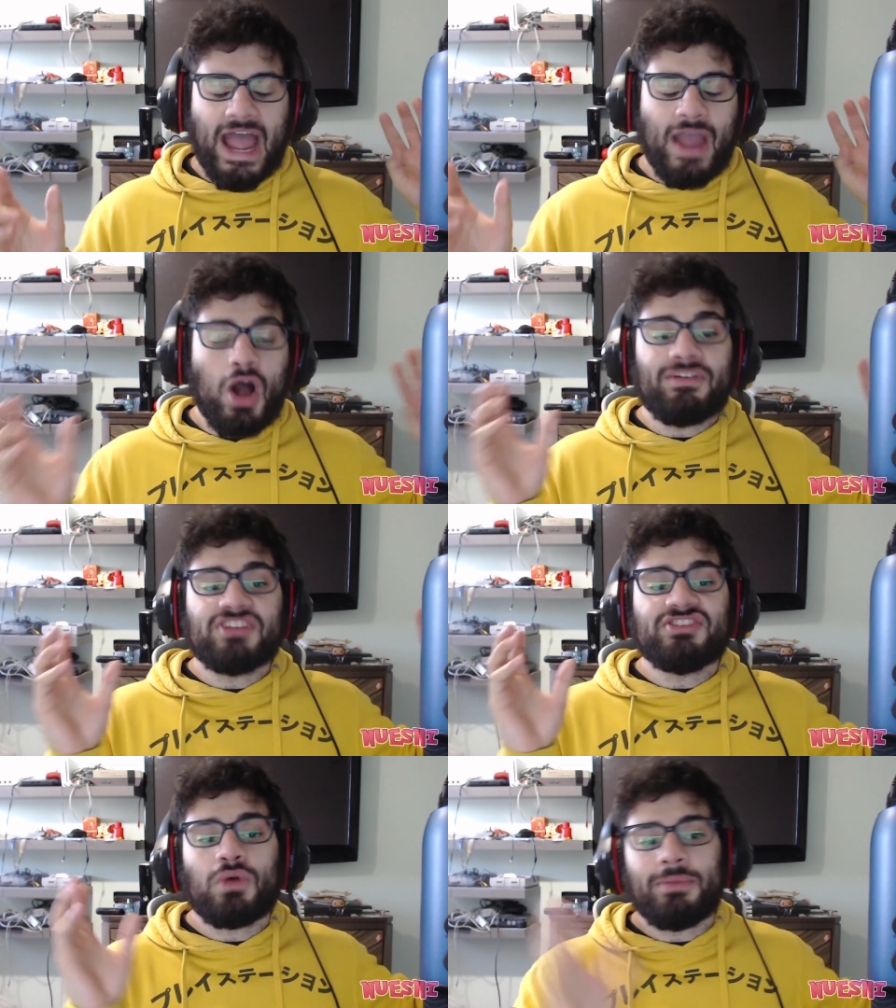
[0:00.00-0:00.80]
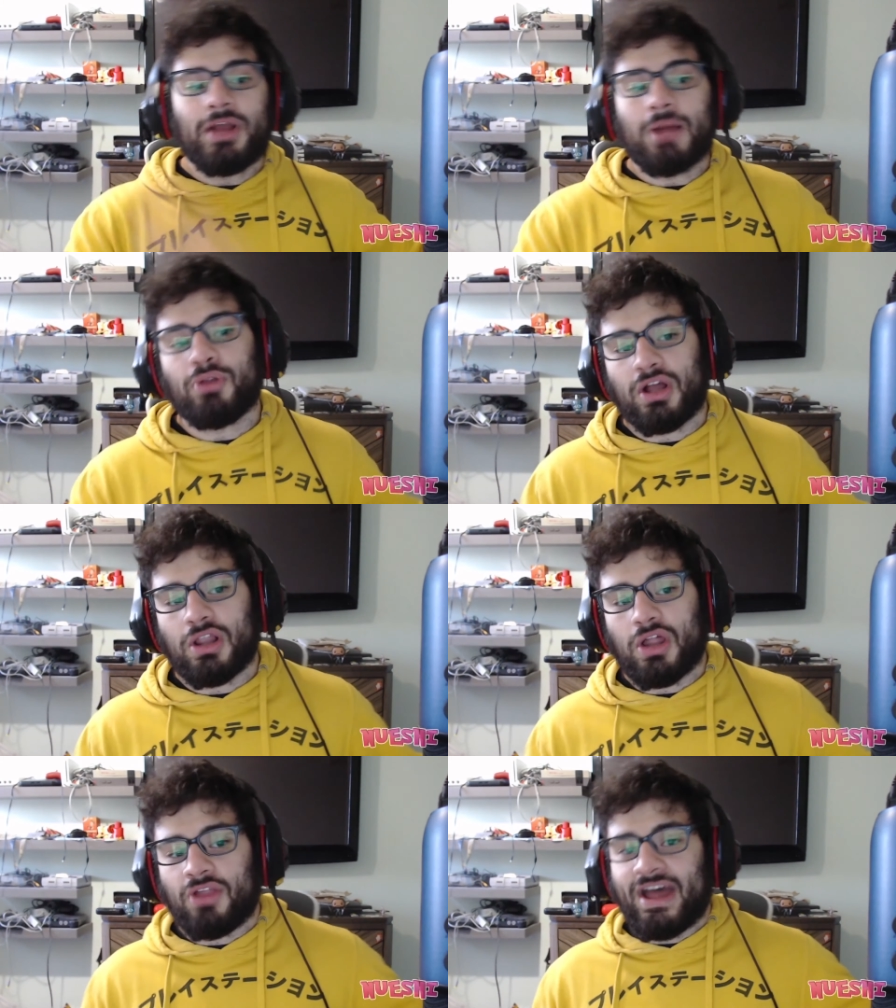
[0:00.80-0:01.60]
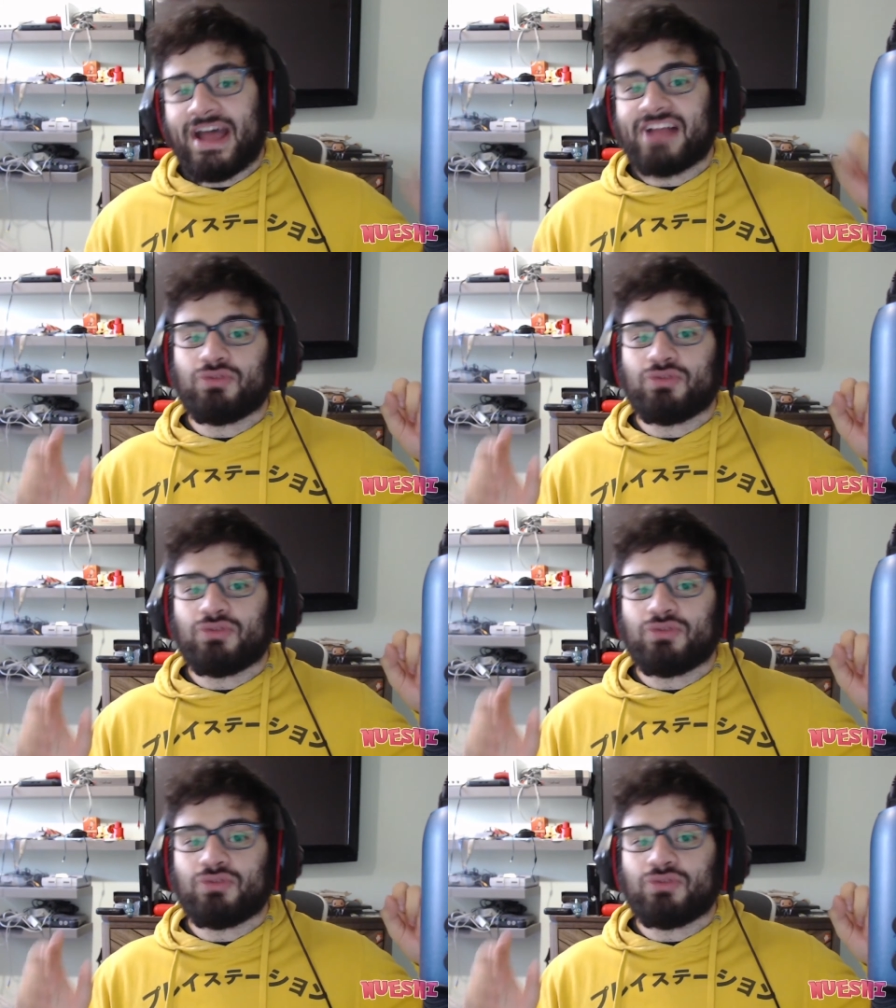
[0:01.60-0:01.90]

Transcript: I obviously want to be uploading a lot on that,